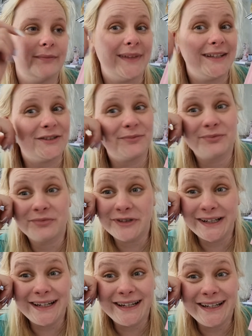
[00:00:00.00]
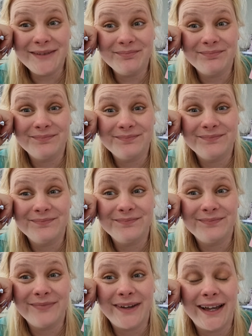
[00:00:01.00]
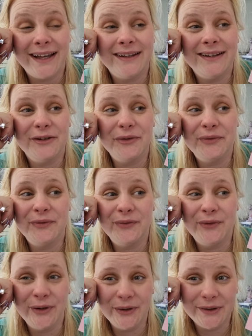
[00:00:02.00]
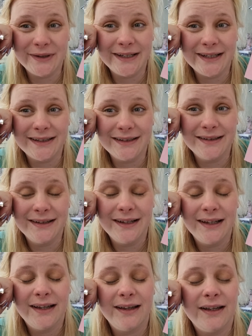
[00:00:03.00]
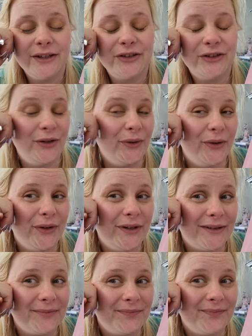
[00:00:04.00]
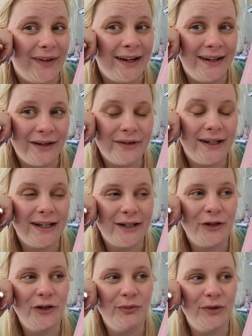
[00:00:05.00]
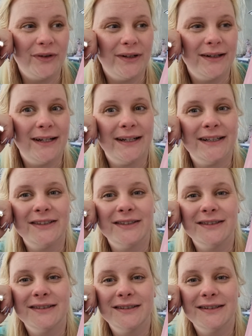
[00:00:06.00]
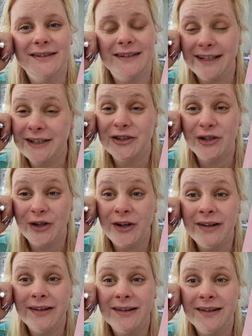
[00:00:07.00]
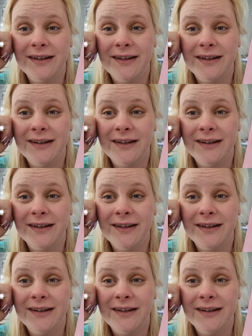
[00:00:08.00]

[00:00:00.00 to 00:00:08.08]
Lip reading: It's pretty, and the food is so good. I never had a cookbook that is this good.